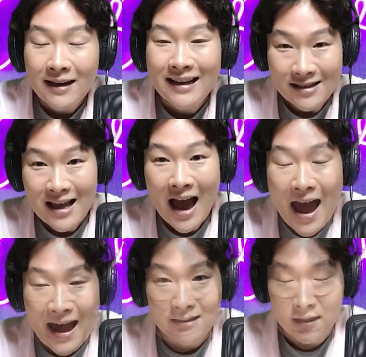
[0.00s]
is
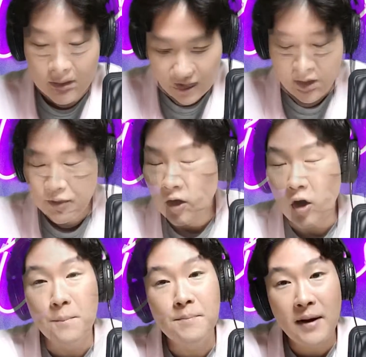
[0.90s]
that? There
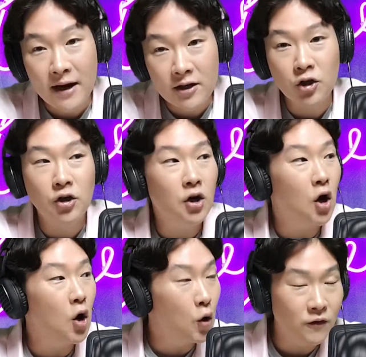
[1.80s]
are major
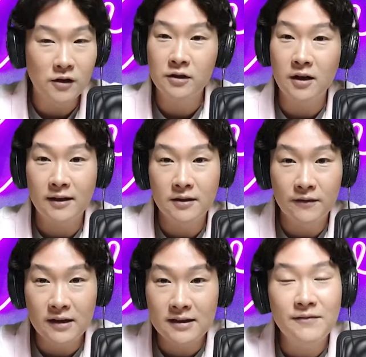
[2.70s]
oversights
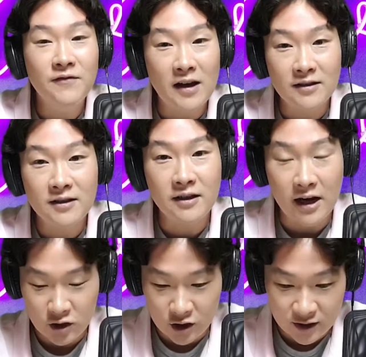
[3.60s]
of this
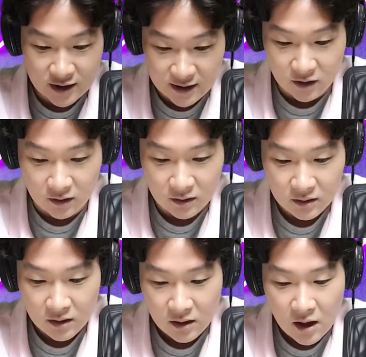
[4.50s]
investigation still.
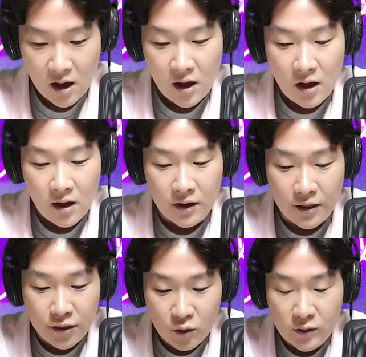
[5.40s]
The
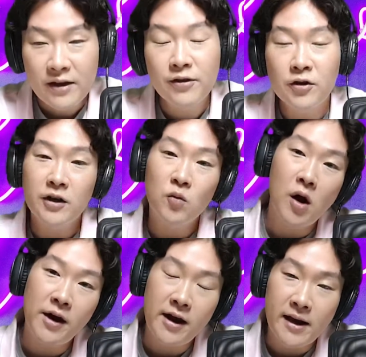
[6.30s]

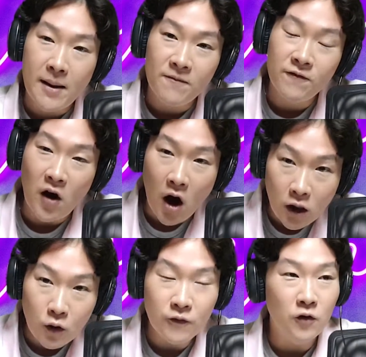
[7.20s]
3:31 a.m.
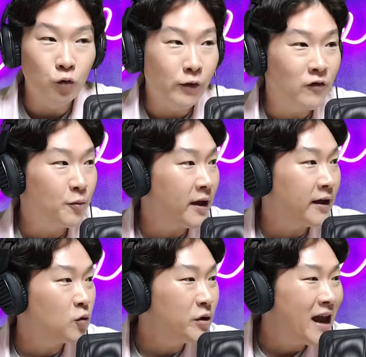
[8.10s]
fall over the
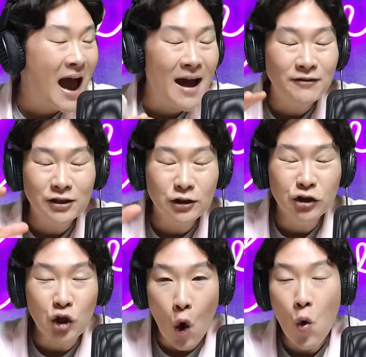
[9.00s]
riverbank, we have
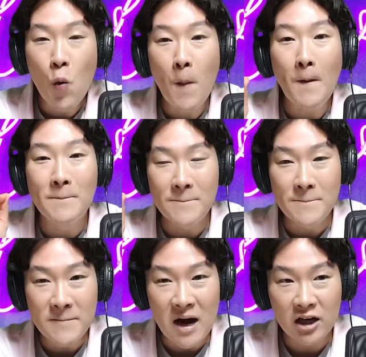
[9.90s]
so
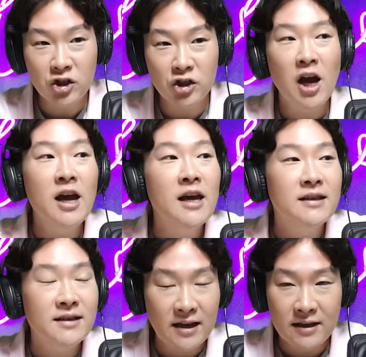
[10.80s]
much
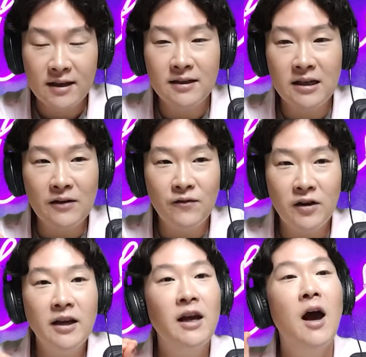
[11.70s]

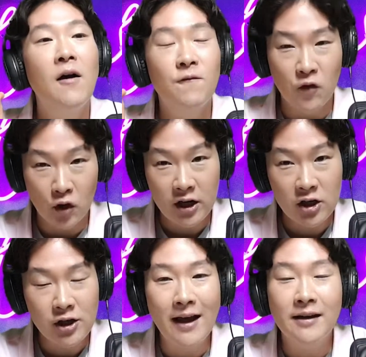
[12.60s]
CCTV
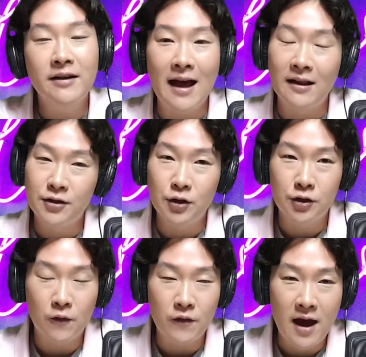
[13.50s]
footage and analysis
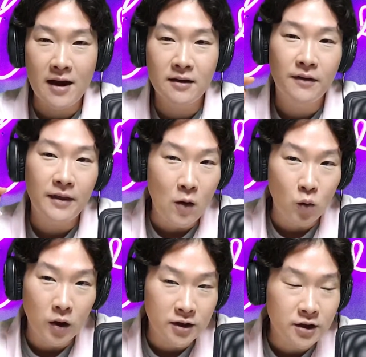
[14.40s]
over that. That
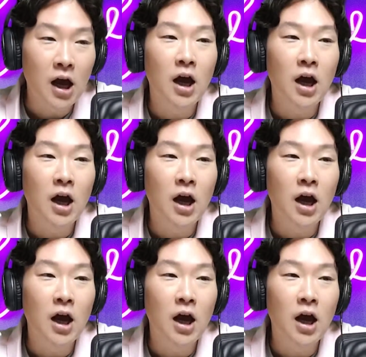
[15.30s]
was